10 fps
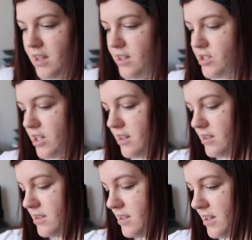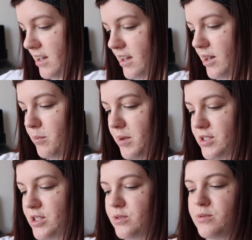each year. But
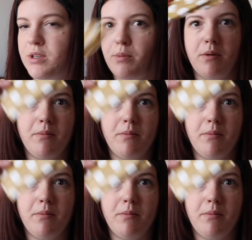she's also put